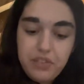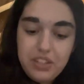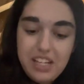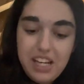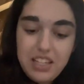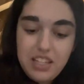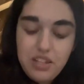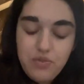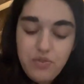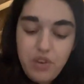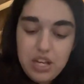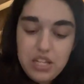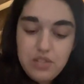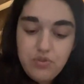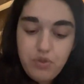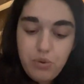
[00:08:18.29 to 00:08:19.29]
get
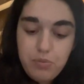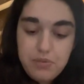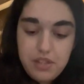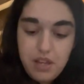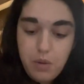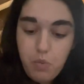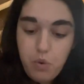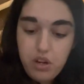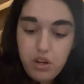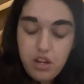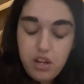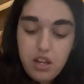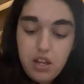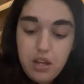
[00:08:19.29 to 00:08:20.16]
advice from someone,